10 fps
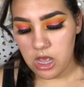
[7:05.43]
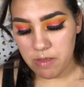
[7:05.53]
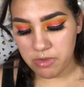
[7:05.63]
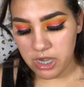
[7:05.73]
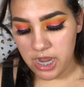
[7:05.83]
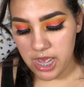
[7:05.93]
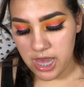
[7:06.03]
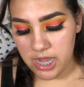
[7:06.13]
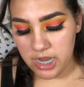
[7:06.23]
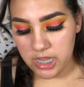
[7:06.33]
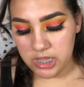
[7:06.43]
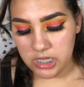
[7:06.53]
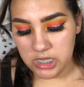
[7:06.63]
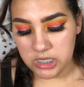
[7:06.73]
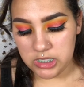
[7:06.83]
I'm gonna add in
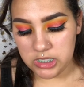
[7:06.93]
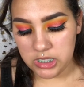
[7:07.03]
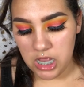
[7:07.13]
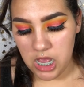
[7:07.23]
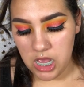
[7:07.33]
these